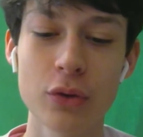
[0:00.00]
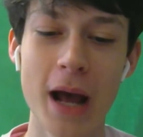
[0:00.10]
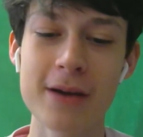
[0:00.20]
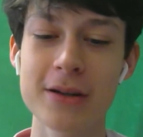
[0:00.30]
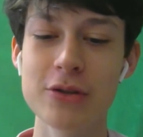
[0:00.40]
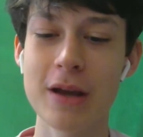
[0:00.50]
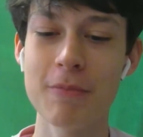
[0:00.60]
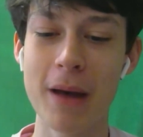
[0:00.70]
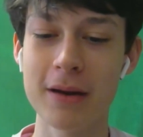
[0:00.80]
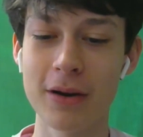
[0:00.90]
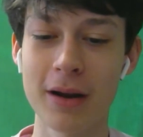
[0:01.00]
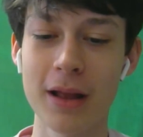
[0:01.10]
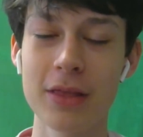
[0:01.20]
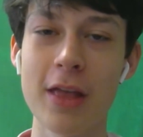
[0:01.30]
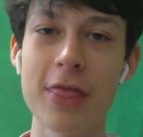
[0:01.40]
how can you get better
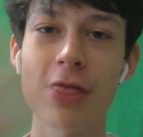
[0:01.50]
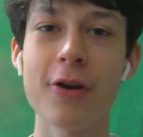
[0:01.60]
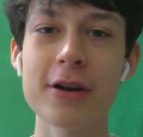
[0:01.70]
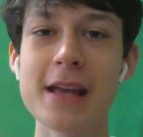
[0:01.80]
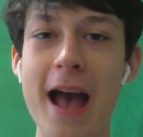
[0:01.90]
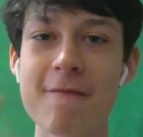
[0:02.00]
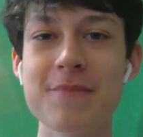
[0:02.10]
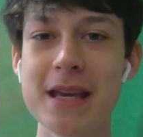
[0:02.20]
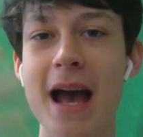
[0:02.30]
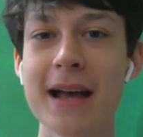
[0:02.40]
than 30 FPS?